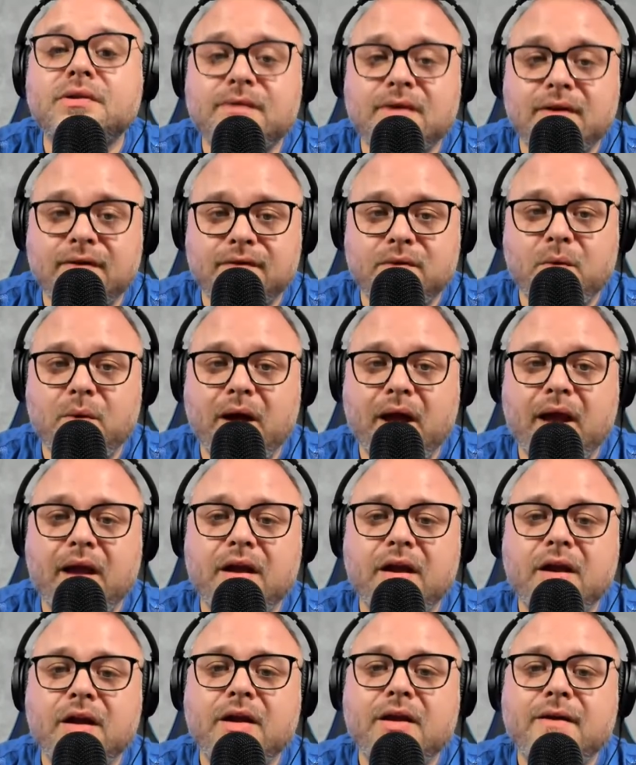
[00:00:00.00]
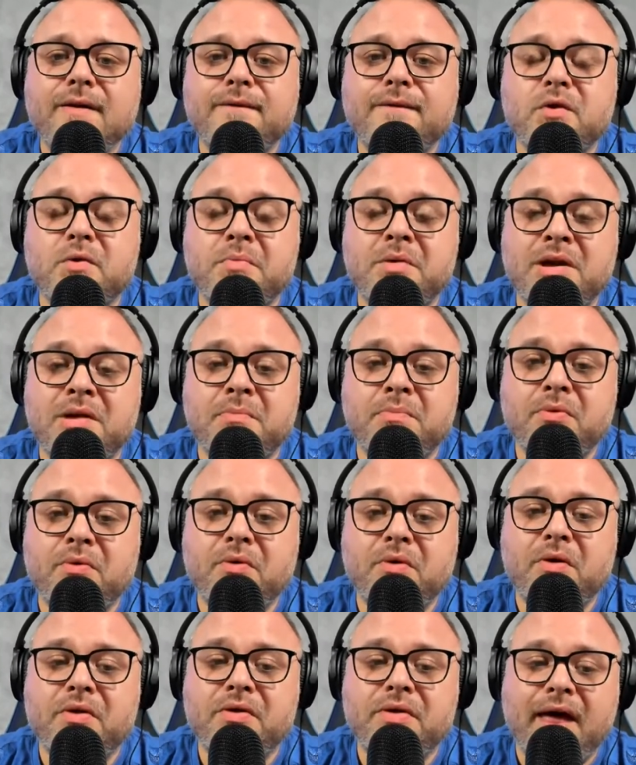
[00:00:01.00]
giveaway for
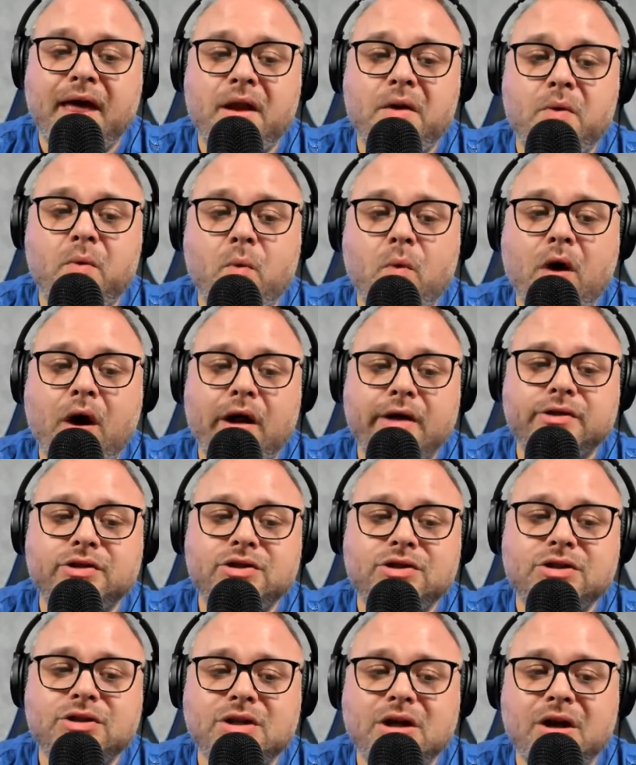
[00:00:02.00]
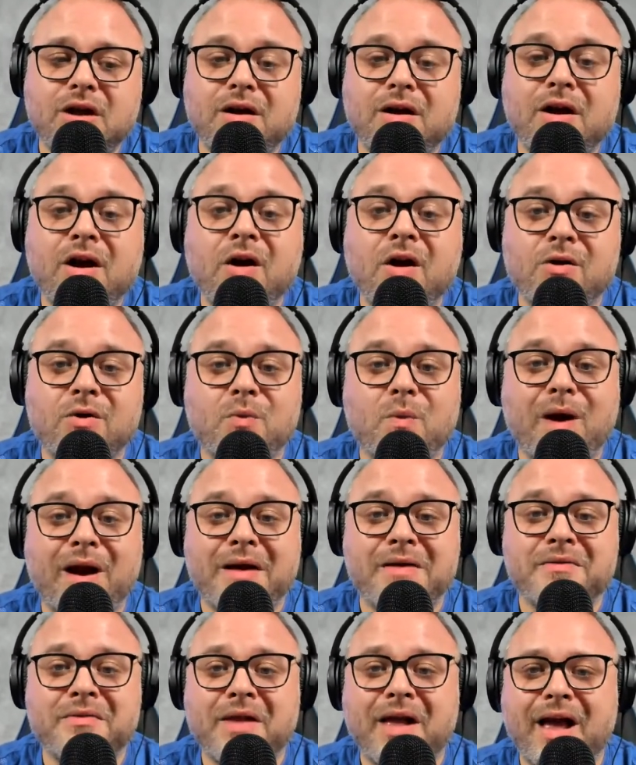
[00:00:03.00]
people that watch
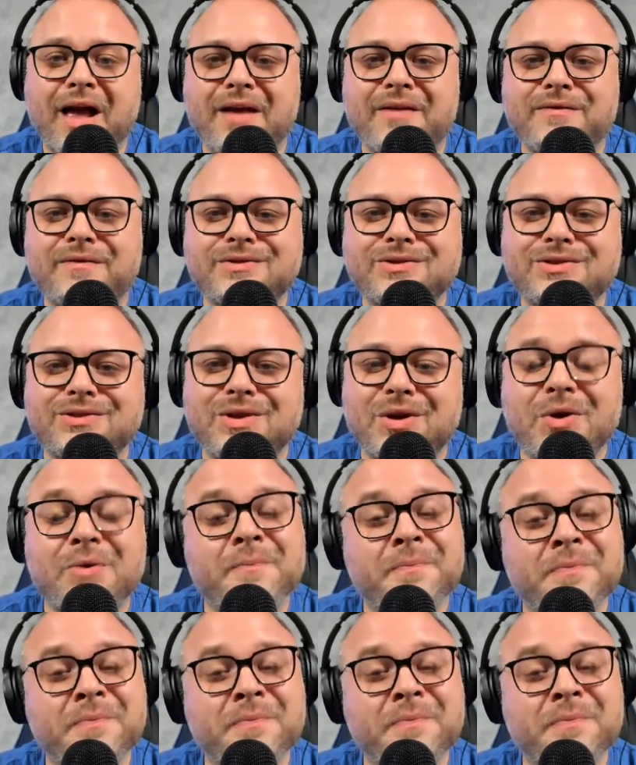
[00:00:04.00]
Hardwired Live. So,